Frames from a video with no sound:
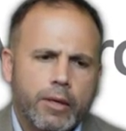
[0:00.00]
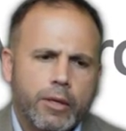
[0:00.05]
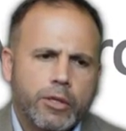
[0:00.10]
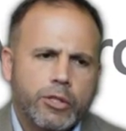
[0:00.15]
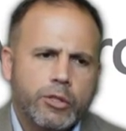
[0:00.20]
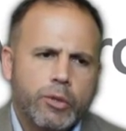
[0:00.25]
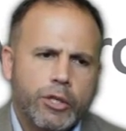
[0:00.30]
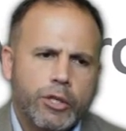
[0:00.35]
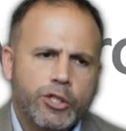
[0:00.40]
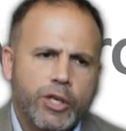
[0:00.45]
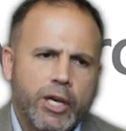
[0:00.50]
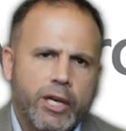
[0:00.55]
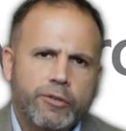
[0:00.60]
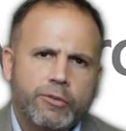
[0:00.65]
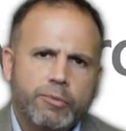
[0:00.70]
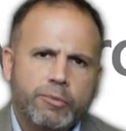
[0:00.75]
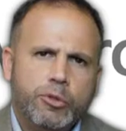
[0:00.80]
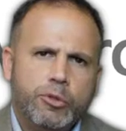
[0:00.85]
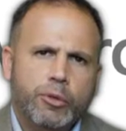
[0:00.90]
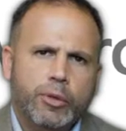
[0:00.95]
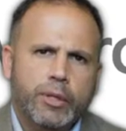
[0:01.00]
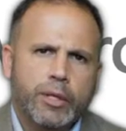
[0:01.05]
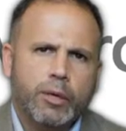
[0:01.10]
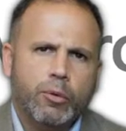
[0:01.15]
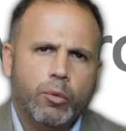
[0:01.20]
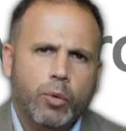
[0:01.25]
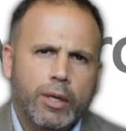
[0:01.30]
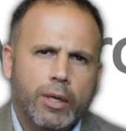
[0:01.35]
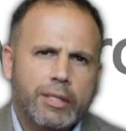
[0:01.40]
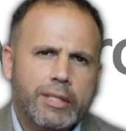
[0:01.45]
So I changed from doing a
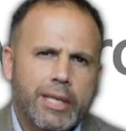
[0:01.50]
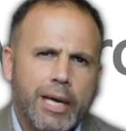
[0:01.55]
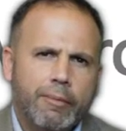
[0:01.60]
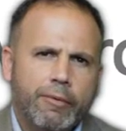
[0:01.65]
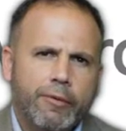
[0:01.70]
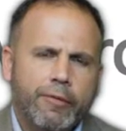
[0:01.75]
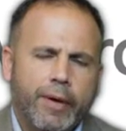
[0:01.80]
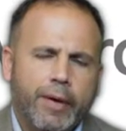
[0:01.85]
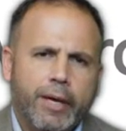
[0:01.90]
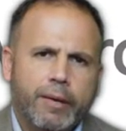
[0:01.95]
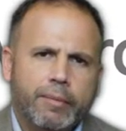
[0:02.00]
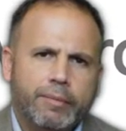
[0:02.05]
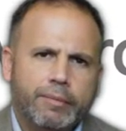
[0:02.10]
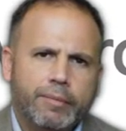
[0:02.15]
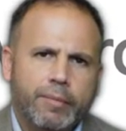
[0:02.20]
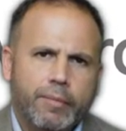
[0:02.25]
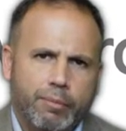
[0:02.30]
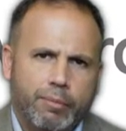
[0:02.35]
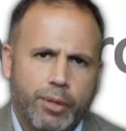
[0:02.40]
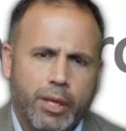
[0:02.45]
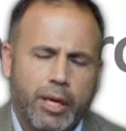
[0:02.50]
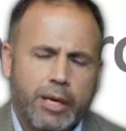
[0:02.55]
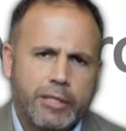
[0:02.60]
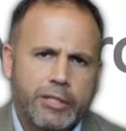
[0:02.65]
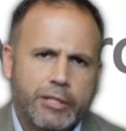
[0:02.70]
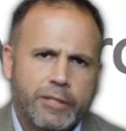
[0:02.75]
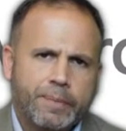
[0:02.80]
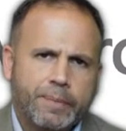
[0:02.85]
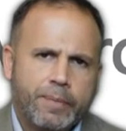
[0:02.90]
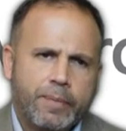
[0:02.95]
one-time event.
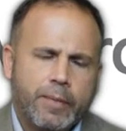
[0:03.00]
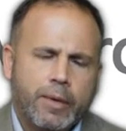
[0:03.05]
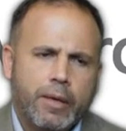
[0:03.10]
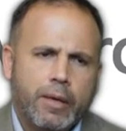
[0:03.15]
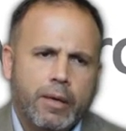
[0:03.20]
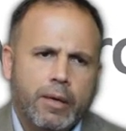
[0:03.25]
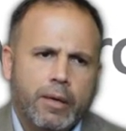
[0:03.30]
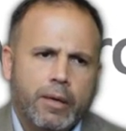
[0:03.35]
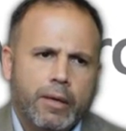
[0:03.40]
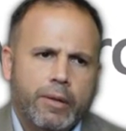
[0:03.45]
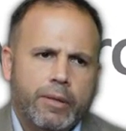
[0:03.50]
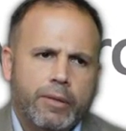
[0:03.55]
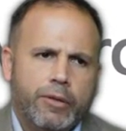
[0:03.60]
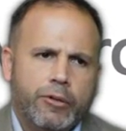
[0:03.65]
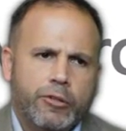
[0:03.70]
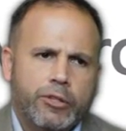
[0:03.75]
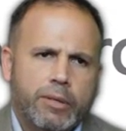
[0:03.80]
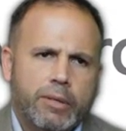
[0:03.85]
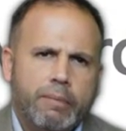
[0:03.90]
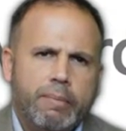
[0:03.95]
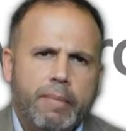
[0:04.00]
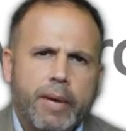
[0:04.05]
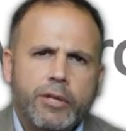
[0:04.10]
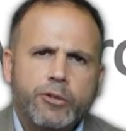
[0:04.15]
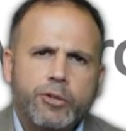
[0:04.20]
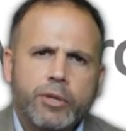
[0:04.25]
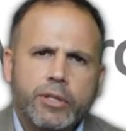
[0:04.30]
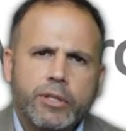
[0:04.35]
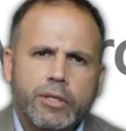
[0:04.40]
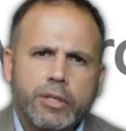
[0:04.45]
Plus, there are some
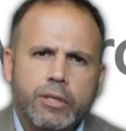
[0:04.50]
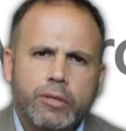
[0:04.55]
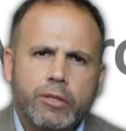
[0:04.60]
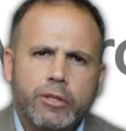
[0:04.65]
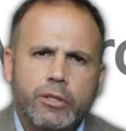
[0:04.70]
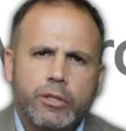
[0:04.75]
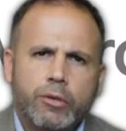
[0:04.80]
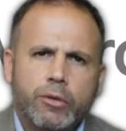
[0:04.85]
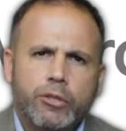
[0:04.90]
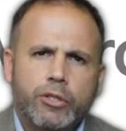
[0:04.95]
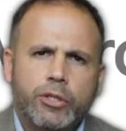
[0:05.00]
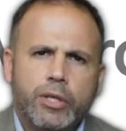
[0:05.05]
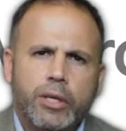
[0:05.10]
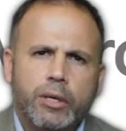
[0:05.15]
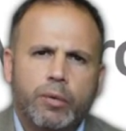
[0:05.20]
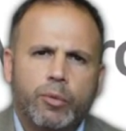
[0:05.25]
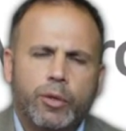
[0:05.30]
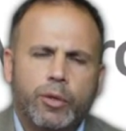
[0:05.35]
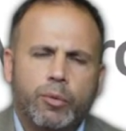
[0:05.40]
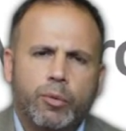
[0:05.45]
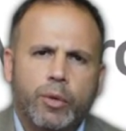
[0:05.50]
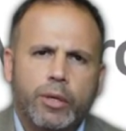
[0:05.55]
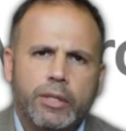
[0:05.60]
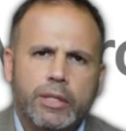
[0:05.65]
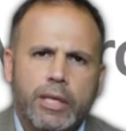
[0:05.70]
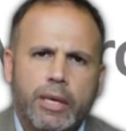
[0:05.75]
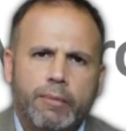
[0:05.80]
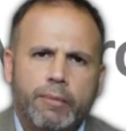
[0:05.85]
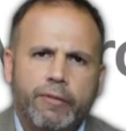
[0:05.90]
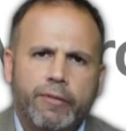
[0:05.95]
metrics that are associated with
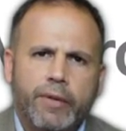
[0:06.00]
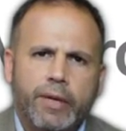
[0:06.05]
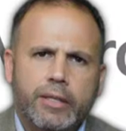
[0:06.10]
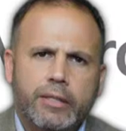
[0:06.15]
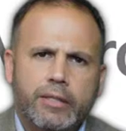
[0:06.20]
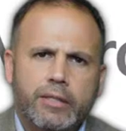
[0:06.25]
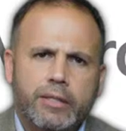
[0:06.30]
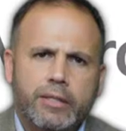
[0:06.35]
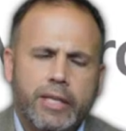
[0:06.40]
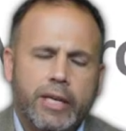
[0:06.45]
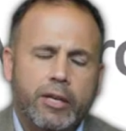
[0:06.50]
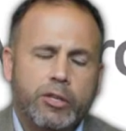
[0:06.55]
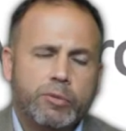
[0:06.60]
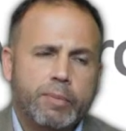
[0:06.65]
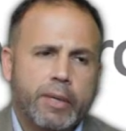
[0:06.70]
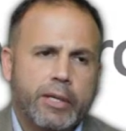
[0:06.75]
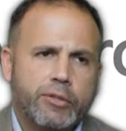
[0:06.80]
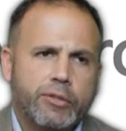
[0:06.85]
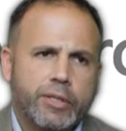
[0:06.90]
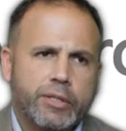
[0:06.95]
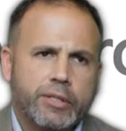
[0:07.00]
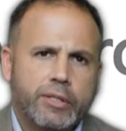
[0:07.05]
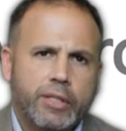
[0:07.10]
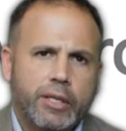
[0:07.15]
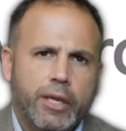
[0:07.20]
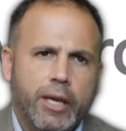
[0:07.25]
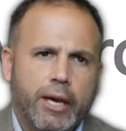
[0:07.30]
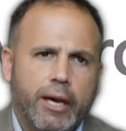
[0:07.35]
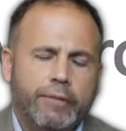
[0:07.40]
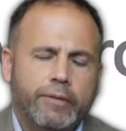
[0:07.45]
one-time events, sales metrics that
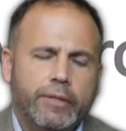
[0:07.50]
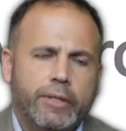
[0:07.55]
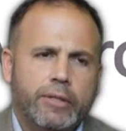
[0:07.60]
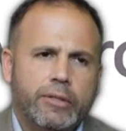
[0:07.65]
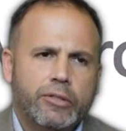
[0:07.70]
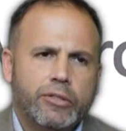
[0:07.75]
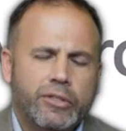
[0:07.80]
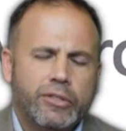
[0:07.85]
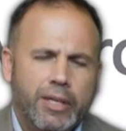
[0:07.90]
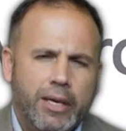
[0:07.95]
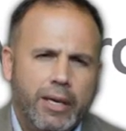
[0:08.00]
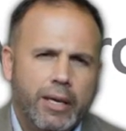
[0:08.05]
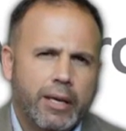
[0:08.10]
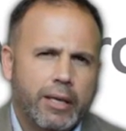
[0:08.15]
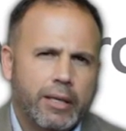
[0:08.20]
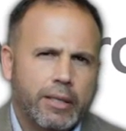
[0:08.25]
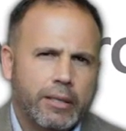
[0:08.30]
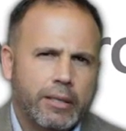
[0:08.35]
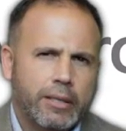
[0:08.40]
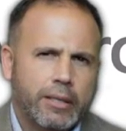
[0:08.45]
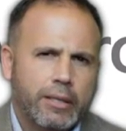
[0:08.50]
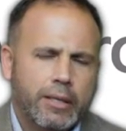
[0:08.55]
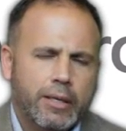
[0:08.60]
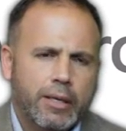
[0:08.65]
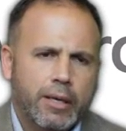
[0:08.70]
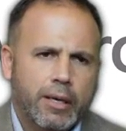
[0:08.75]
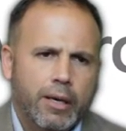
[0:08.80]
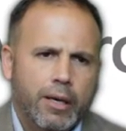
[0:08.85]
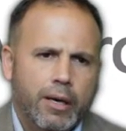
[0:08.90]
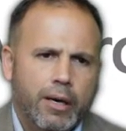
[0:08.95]
you have to understand
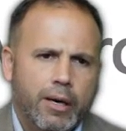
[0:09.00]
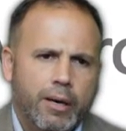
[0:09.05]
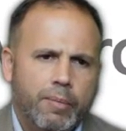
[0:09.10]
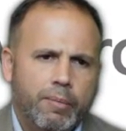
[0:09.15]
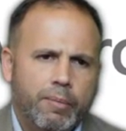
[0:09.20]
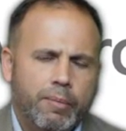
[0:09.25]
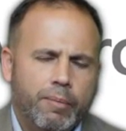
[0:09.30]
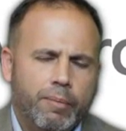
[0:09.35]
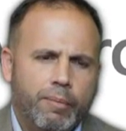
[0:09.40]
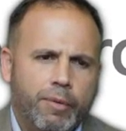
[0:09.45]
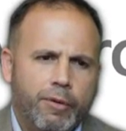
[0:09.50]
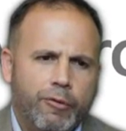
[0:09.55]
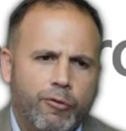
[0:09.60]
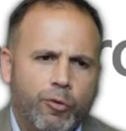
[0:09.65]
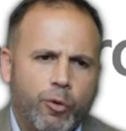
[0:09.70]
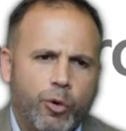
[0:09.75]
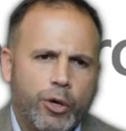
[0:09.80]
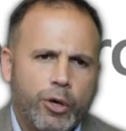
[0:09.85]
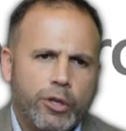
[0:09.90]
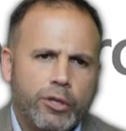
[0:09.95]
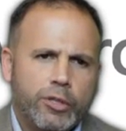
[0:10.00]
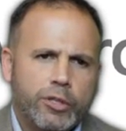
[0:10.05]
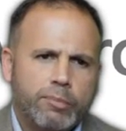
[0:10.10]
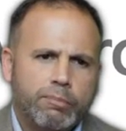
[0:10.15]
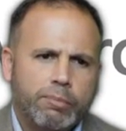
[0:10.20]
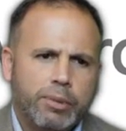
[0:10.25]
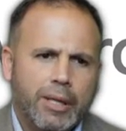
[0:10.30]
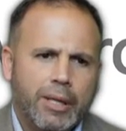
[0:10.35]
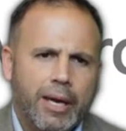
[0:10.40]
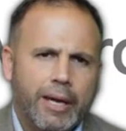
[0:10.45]
before you just
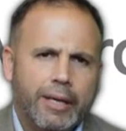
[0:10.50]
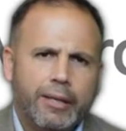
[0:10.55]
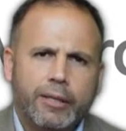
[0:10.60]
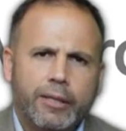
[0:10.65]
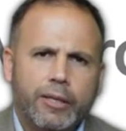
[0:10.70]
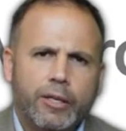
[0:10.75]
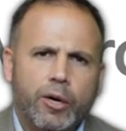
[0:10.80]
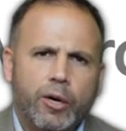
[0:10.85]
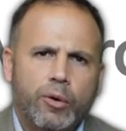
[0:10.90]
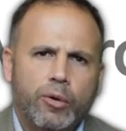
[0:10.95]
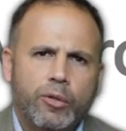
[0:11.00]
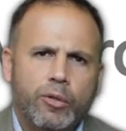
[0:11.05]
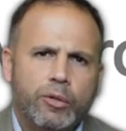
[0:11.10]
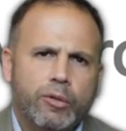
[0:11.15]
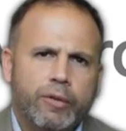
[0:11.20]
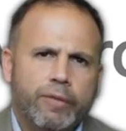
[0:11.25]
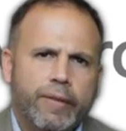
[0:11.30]
blindly go and do